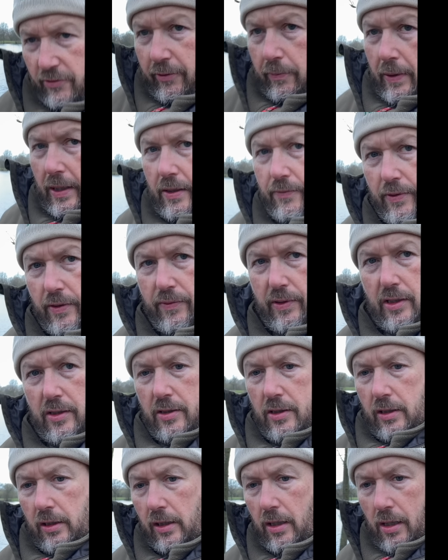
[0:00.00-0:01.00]
about the Vivian
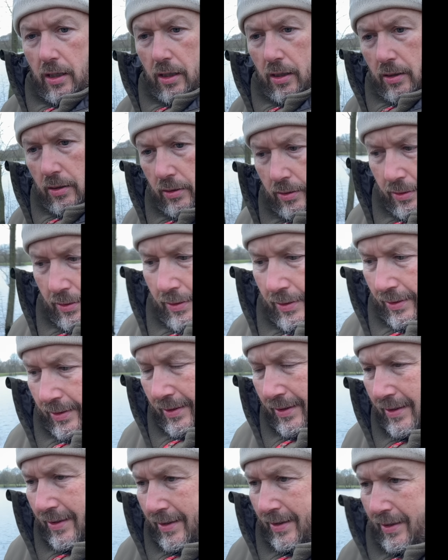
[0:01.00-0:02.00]
in the car.
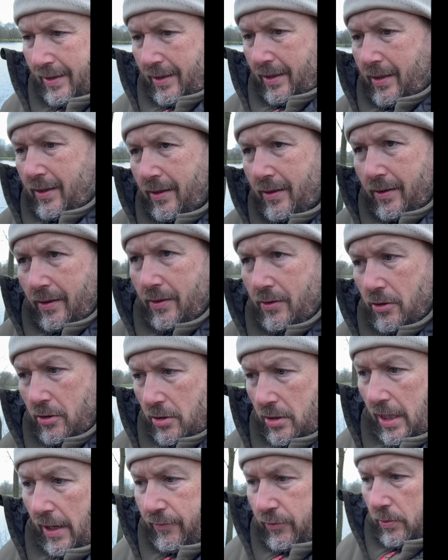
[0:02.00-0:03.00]

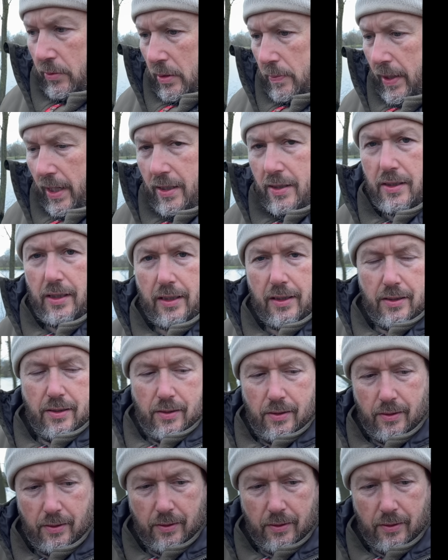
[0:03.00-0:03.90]
Just left up the basics,